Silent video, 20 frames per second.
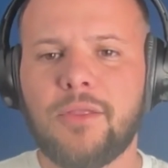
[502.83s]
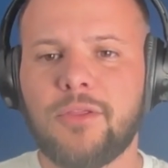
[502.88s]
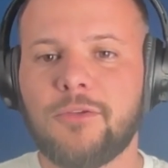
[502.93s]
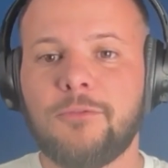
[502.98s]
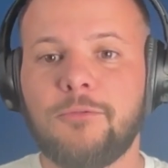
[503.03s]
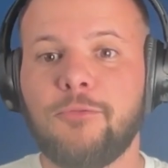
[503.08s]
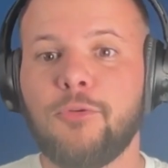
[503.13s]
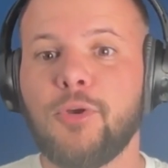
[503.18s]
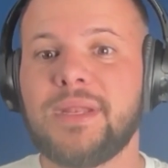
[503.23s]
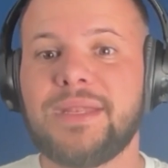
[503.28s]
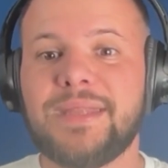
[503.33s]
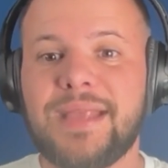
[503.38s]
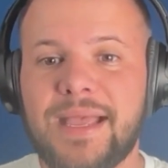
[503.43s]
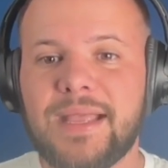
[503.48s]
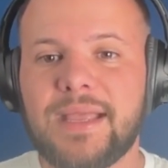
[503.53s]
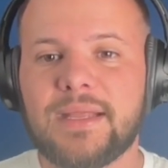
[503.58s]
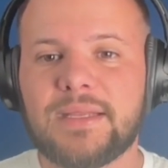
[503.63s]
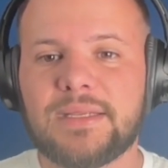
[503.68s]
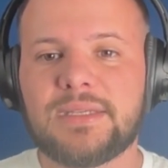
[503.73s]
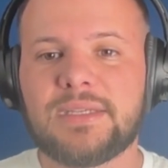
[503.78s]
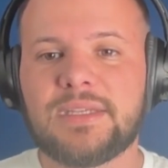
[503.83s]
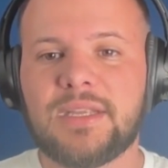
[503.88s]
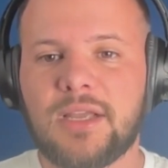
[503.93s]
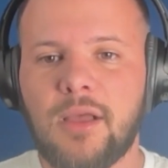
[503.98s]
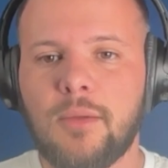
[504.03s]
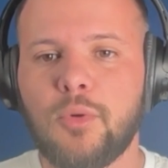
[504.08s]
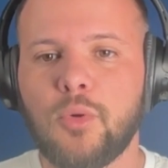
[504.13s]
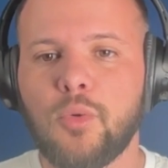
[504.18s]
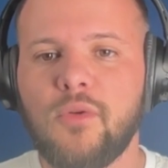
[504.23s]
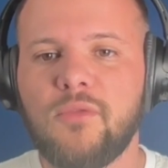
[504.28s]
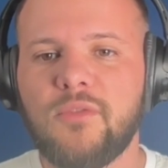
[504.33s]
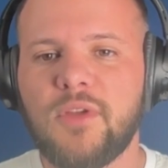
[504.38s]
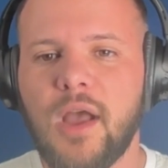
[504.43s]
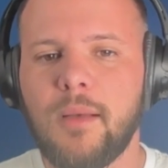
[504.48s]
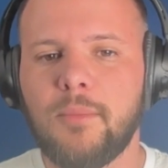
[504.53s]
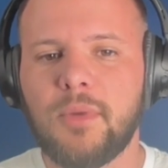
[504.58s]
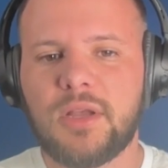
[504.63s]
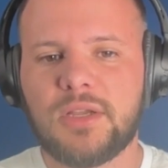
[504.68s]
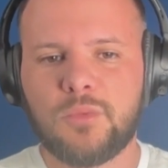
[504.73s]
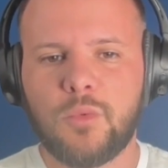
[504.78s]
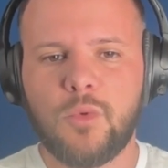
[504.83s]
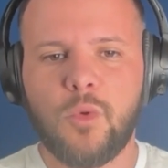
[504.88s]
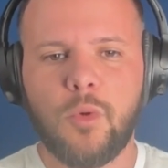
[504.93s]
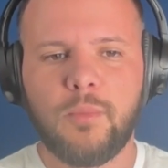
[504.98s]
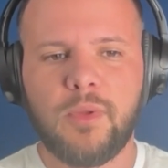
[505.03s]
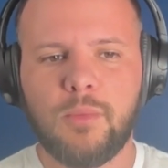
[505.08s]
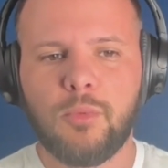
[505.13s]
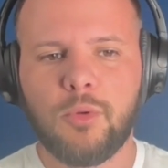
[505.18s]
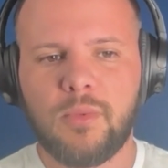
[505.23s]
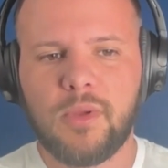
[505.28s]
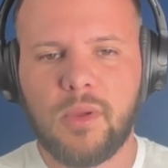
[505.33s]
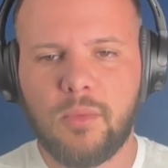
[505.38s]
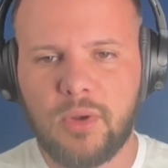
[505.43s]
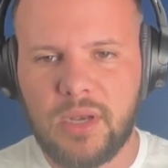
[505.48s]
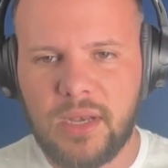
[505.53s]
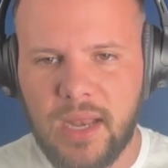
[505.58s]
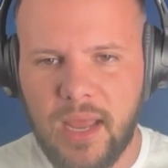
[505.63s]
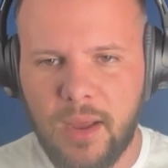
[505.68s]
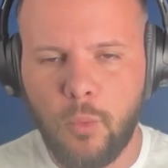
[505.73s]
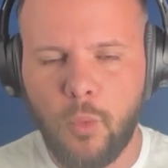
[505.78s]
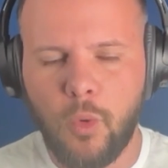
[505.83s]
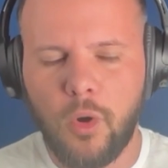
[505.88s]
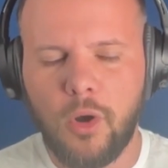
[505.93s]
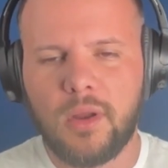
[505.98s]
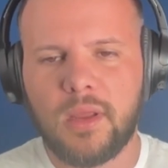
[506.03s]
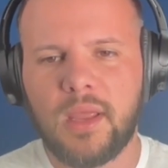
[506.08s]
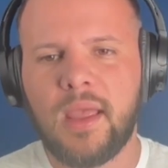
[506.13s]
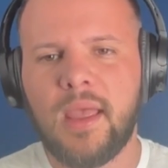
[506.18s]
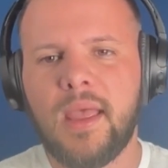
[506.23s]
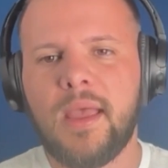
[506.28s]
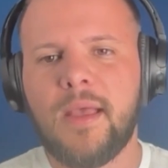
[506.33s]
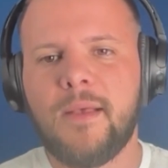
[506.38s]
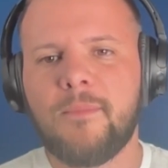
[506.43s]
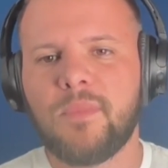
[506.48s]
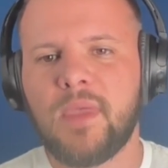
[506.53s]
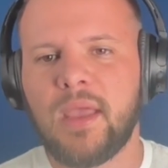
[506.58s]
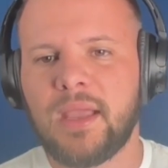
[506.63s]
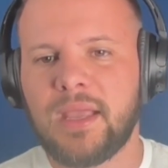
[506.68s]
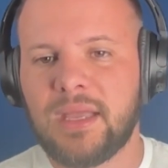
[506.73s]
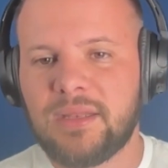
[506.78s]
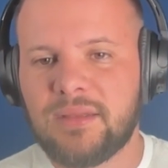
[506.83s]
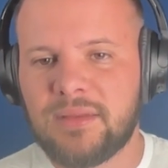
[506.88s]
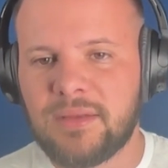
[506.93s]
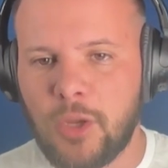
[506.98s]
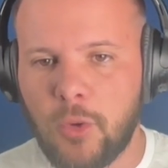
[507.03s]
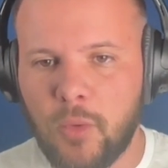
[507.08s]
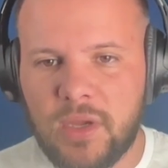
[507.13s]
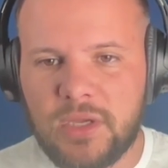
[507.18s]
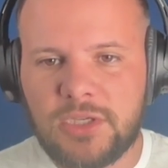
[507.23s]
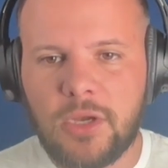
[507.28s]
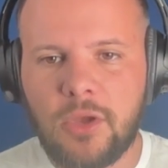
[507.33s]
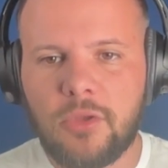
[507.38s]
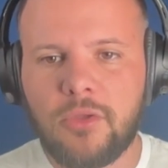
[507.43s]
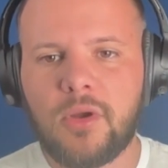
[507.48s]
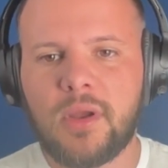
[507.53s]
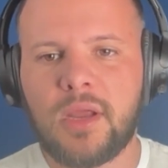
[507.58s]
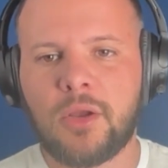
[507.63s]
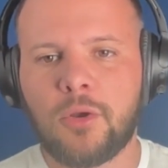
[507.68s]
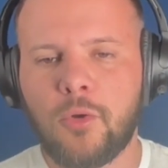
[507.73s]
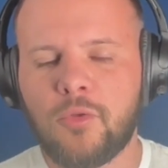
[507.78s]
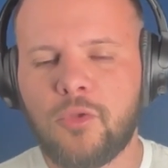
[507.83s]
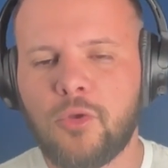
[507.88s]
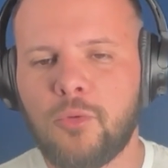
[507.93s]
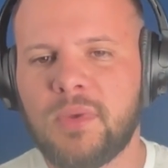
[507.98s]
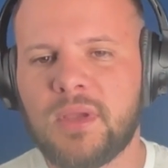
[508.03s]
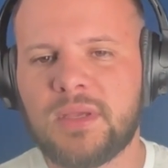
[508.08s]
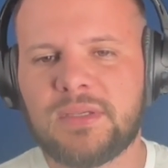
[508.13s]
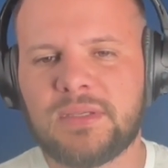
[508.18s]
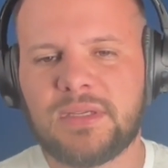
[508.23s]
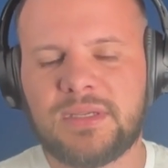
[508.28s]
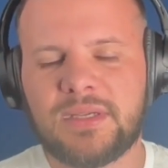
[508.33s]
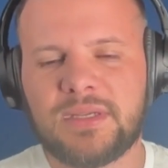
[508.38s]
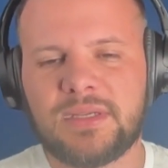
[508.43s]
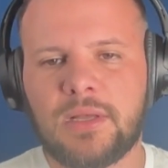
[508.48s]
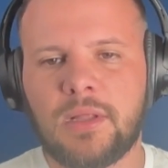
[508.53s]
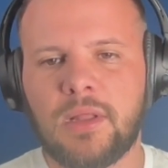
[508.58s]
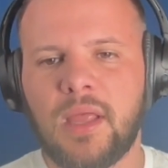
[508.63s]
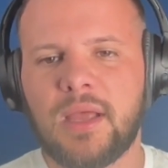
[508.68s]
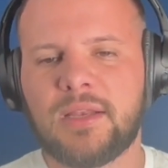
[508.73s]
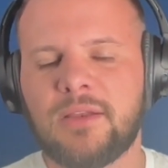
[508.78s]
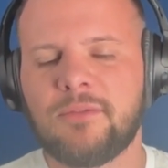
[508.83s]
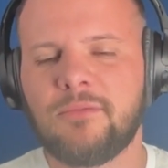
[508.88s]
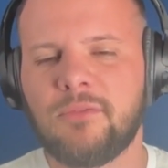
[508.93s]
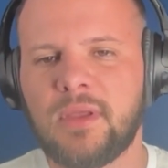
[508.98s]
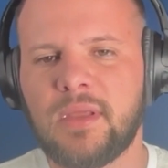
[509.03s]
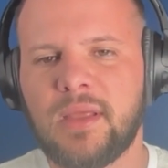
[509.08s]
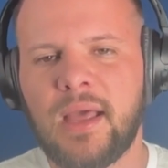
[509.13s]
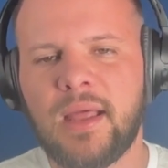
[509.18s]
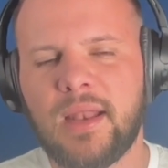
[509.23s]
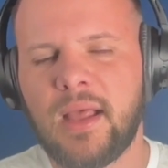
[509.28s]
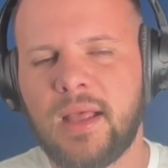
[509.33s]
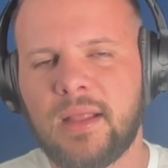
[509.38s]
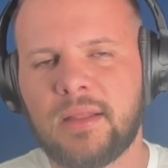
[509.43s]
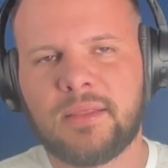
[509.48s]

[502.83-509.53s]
There's free tickets to come to RoofCon because we want people to be able to network and get to know each other and grow their businesses collectively. I,